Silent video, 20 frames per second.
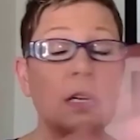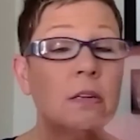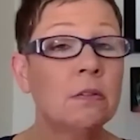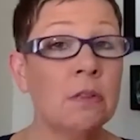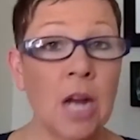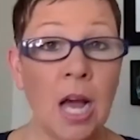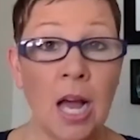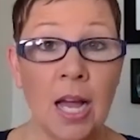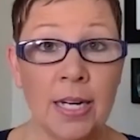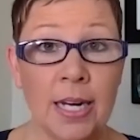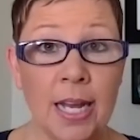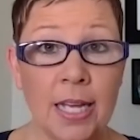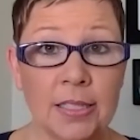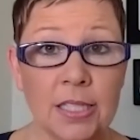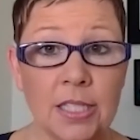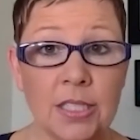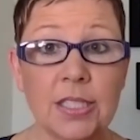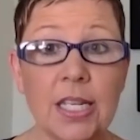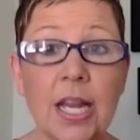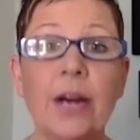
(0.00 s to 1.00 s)
Not
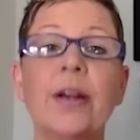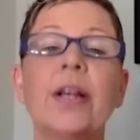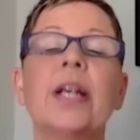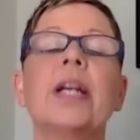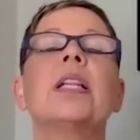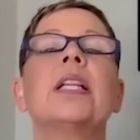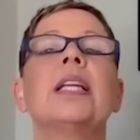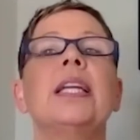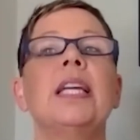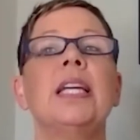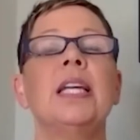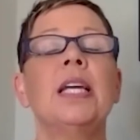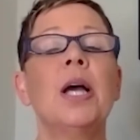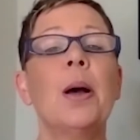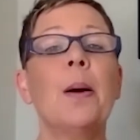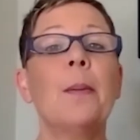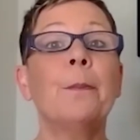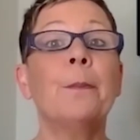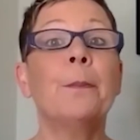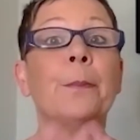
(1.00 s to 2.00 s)
necessarily,
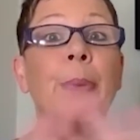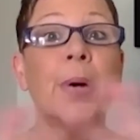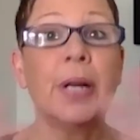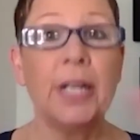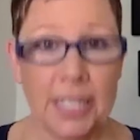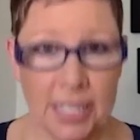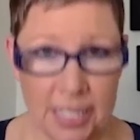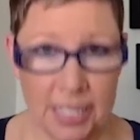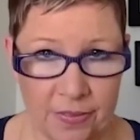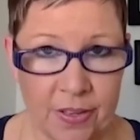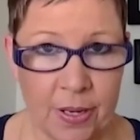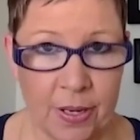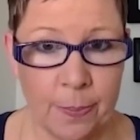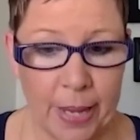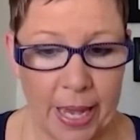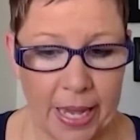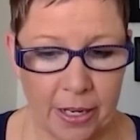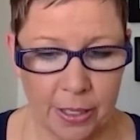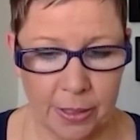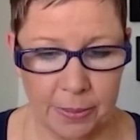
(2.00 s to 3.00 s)
but even
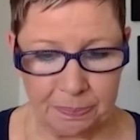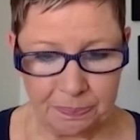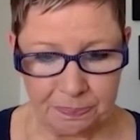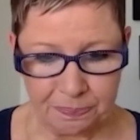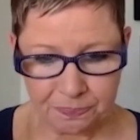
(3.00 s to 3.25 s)
better.